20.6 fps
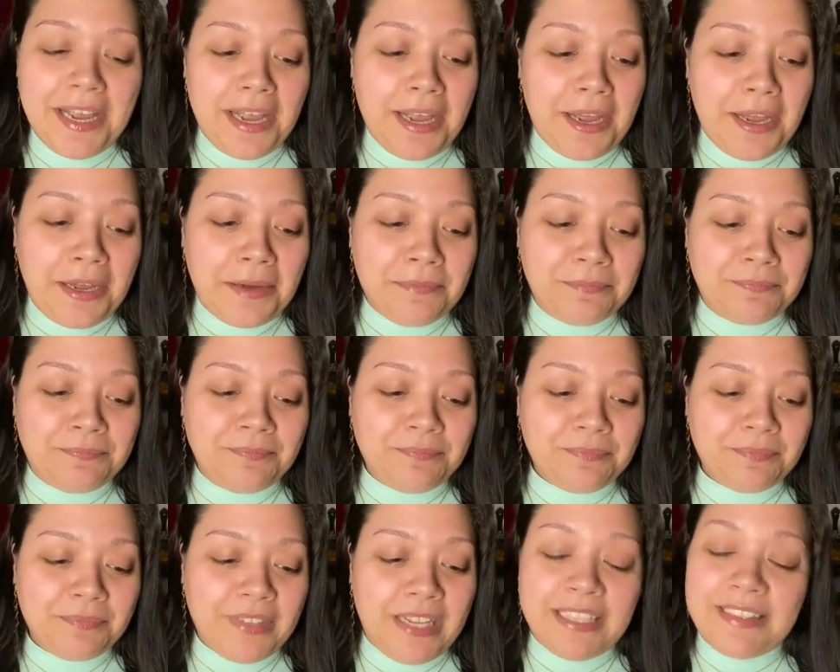
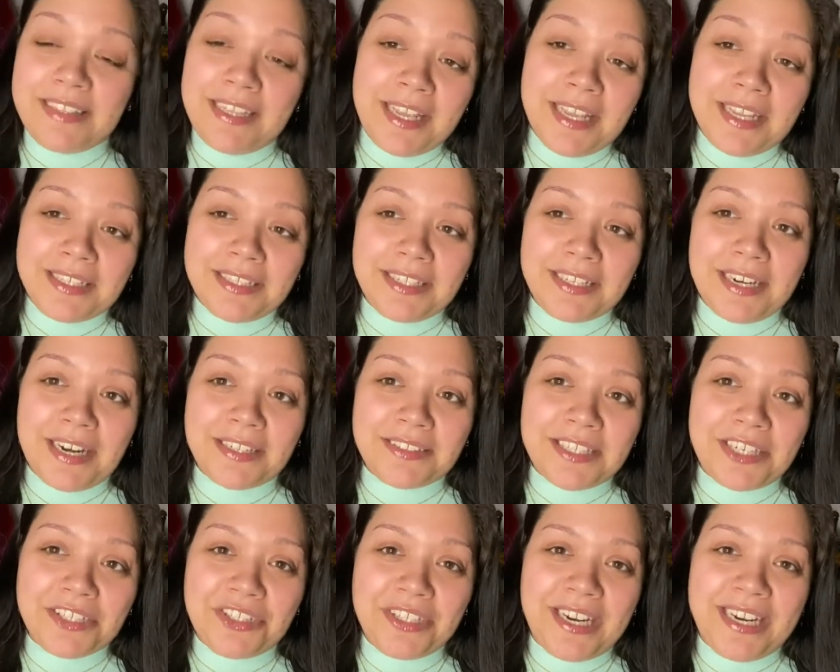at the end. I'll
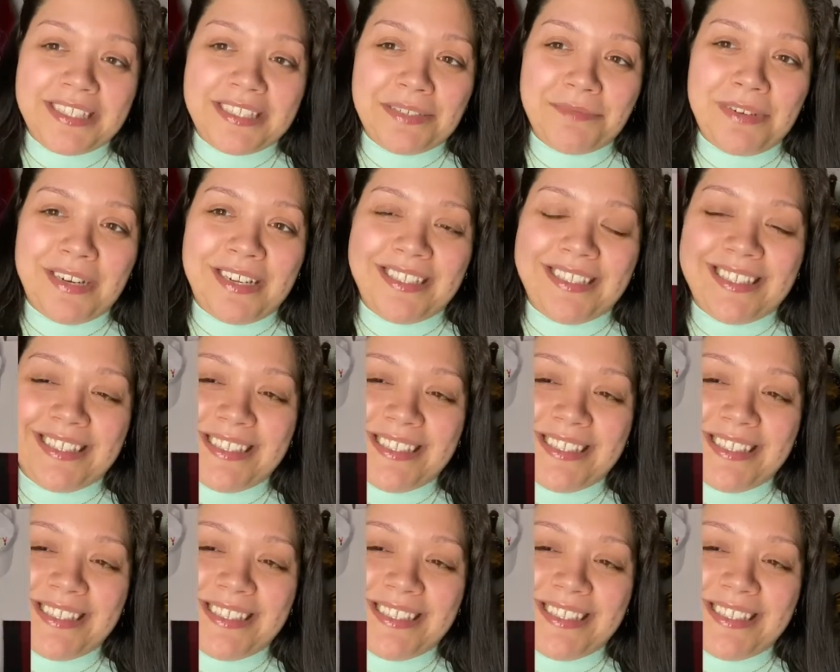talk to you guys in a minute.